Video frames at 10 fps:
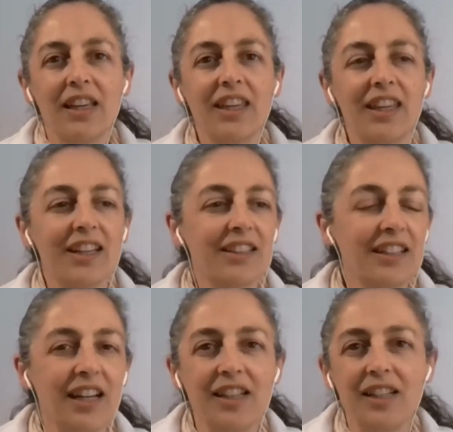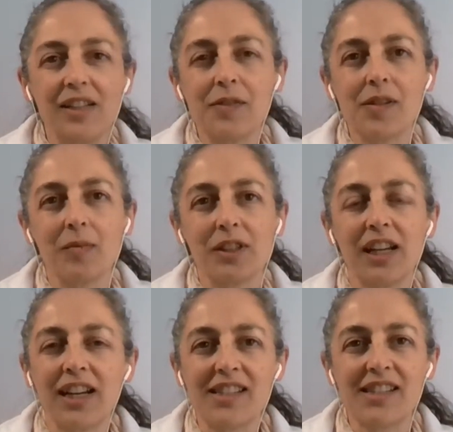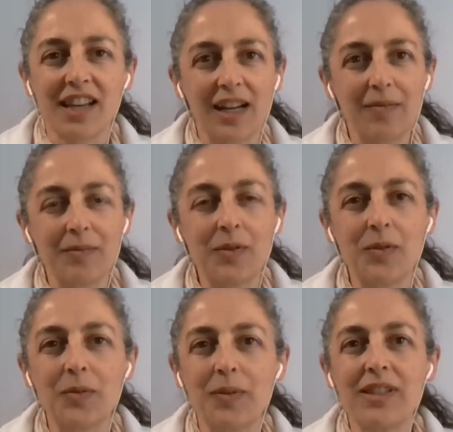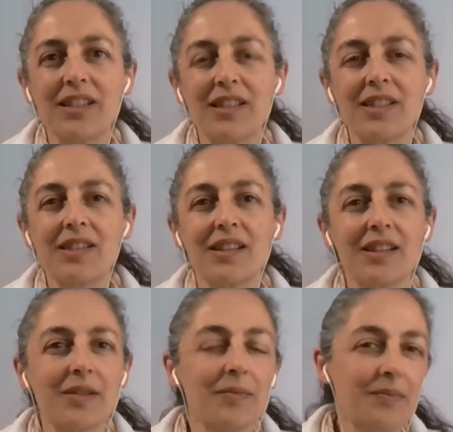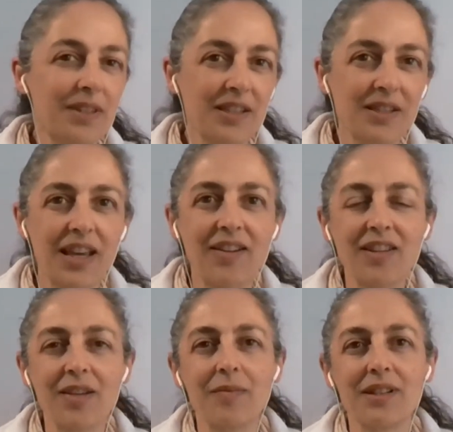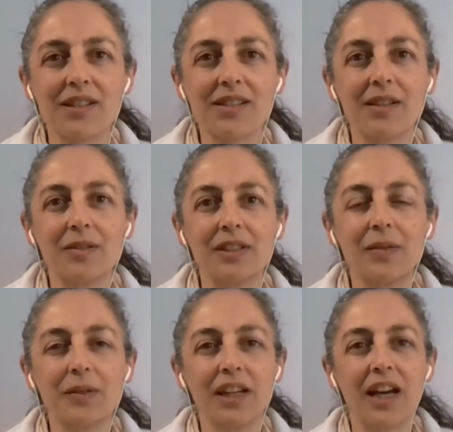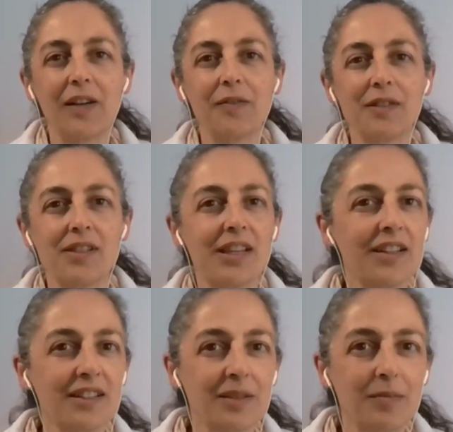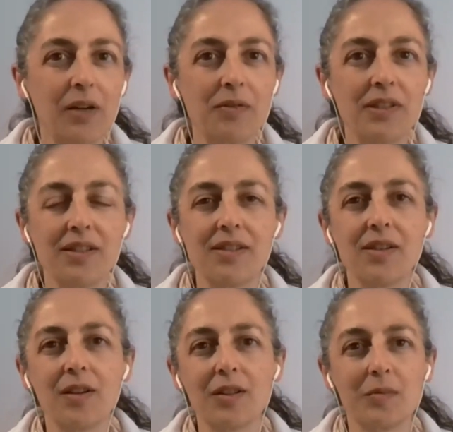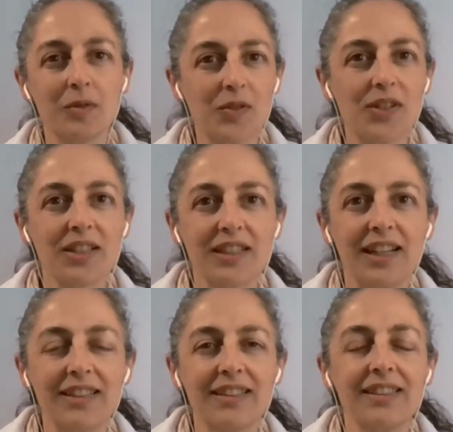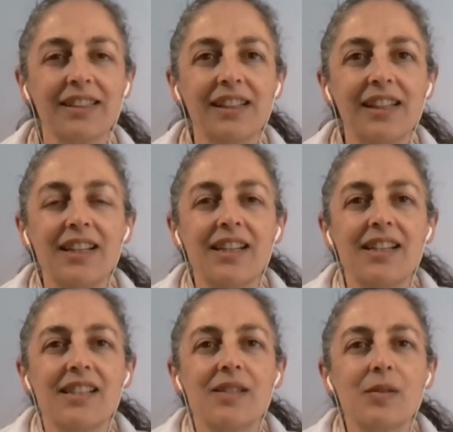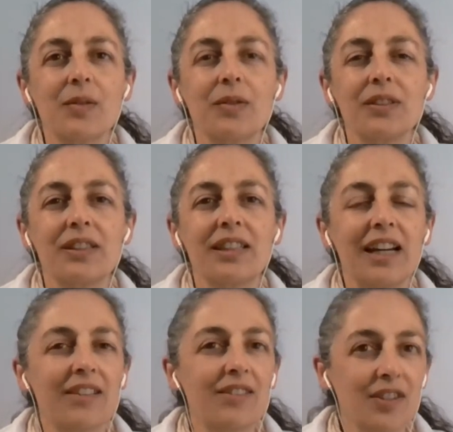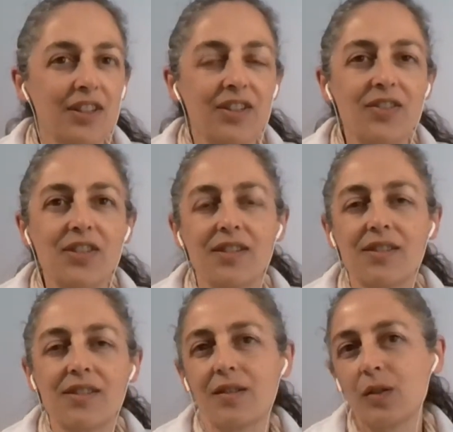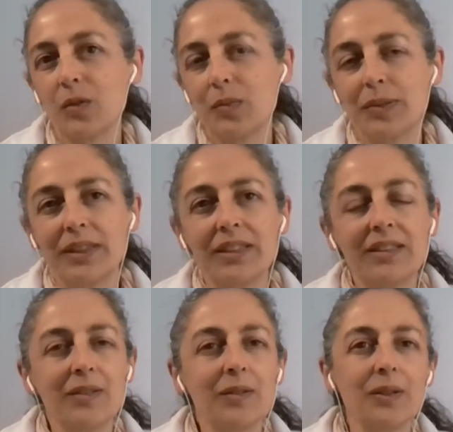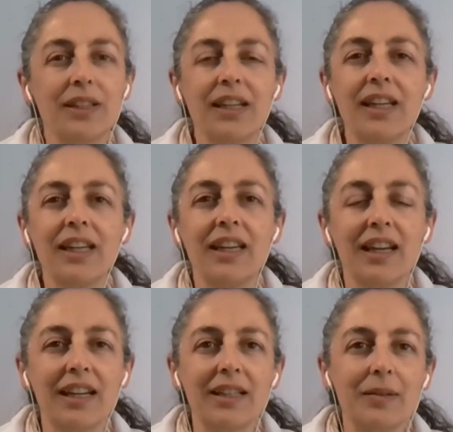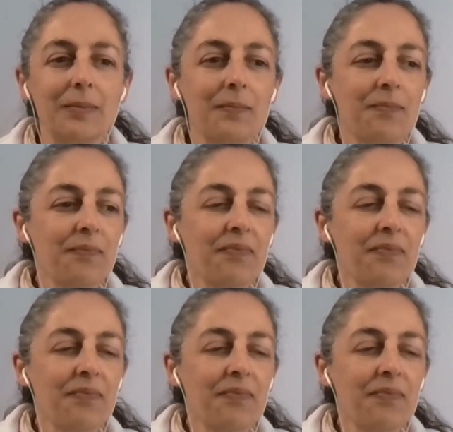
here, and if someone has come to visit this area in Barcelona, we have a sacred mountain called Montserrat. So that church is open all day, and